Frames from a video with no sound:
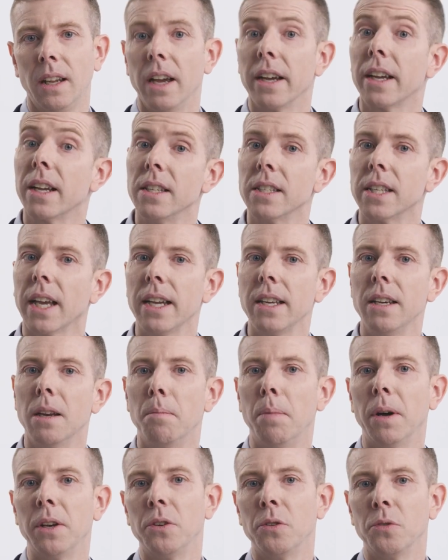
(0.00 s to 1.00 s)
A container
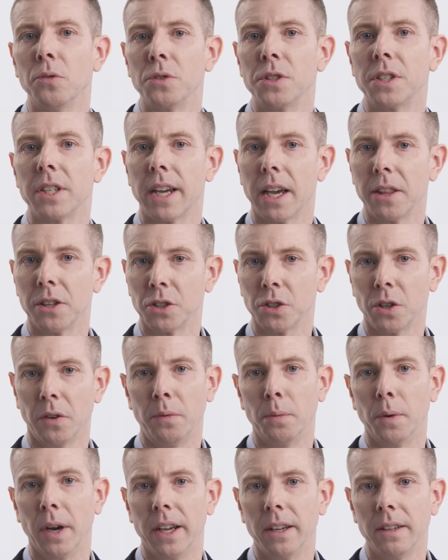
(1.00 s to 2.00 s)
bundles together
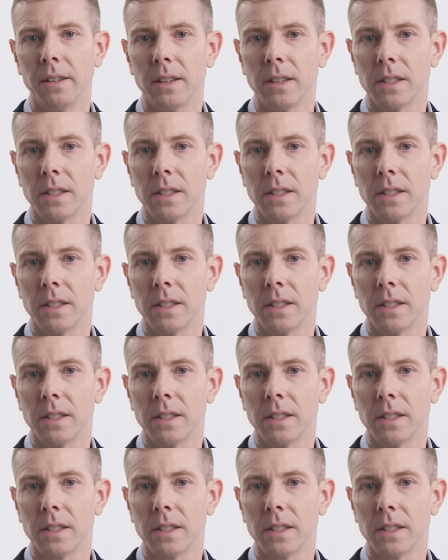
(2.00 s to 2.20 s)
software,